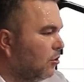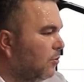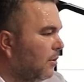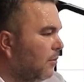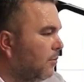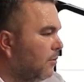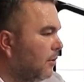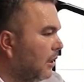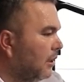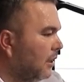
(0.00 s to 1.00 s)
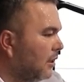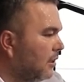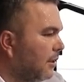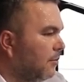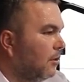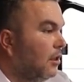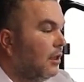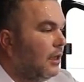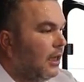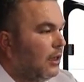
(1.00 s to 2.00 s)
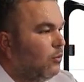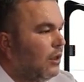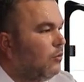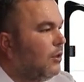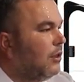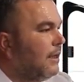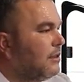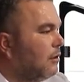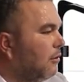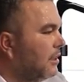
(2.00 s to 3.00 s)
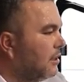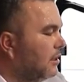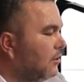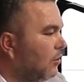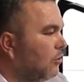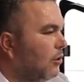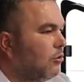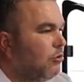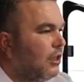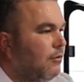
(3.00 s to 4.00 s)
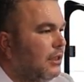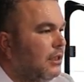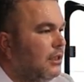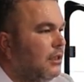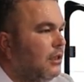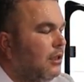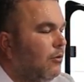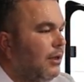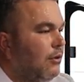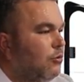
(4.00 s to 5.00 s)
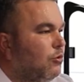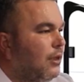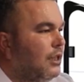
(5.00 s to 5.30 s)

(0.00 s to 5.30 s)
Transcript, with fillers: to the pump in that time. And when we are accelerating, when we are driving, we have two